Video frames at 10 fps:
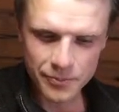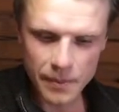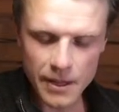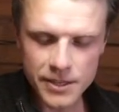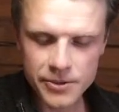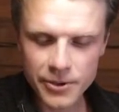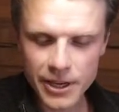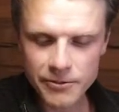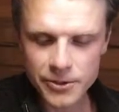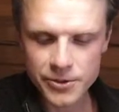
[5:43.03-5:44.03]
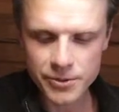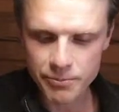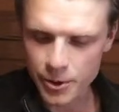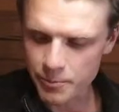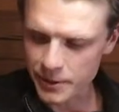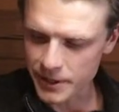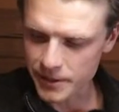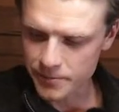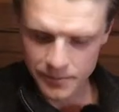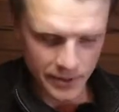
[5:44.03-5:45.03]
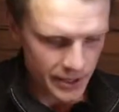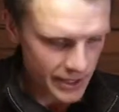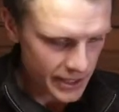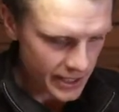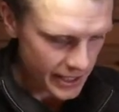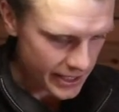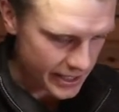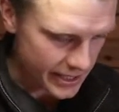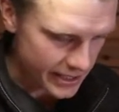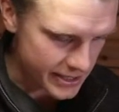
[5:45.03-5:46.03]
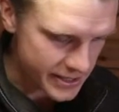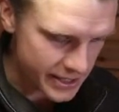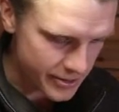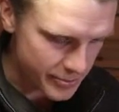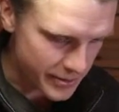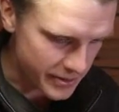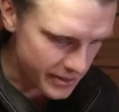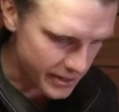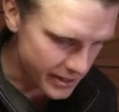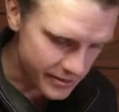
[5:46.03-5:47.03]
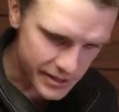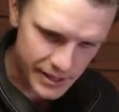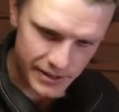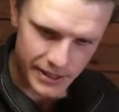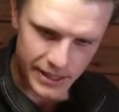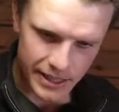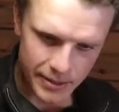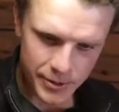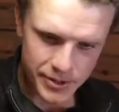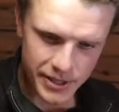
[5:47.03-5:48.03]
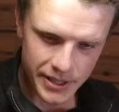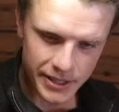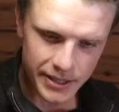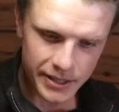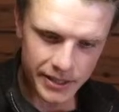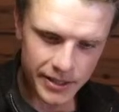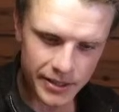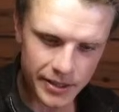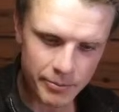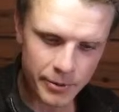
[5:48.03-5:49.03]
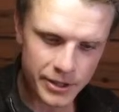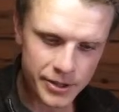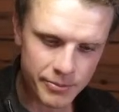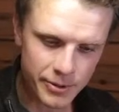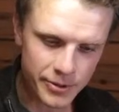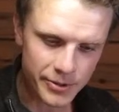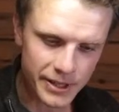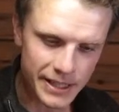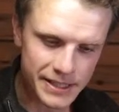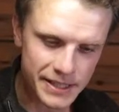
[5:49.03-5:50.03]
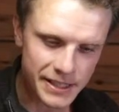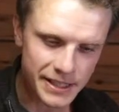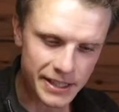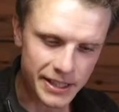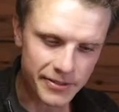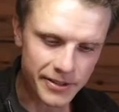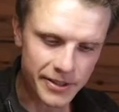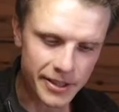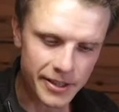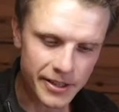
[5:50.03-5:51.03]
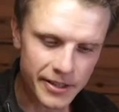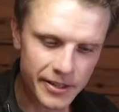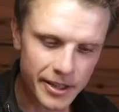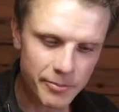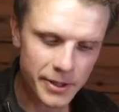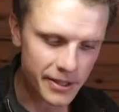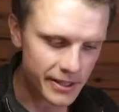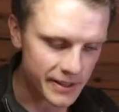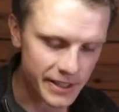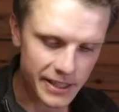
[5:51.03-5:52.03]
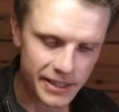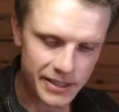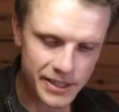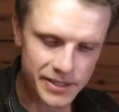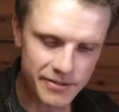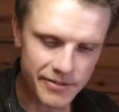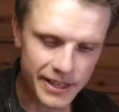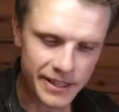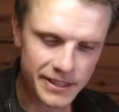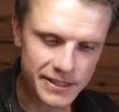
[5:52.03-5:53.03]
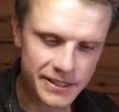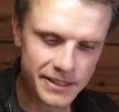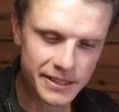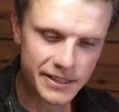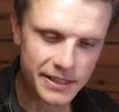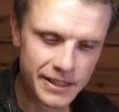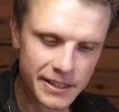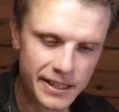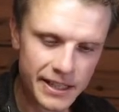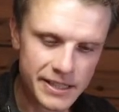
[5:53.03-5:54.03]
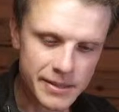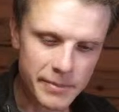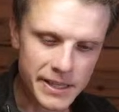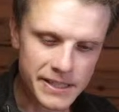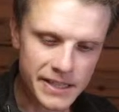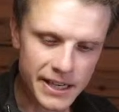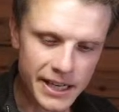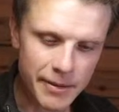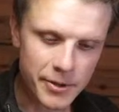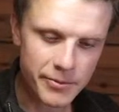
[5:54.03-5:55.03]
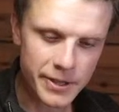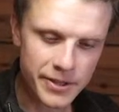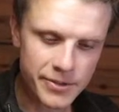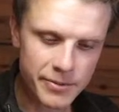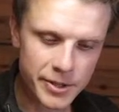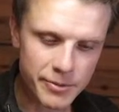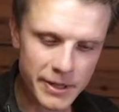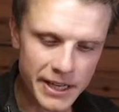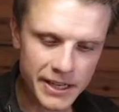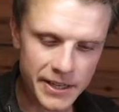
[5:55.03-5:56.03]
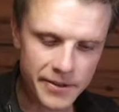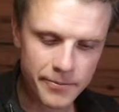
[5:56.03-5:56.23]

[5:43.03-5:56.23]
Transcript: So we're gonna have to use some purple here. I can tell you about the colors. I think I am using a Prussian blue as the kind of the up here, and then just the violet as the main sky. I'm not really using much black here.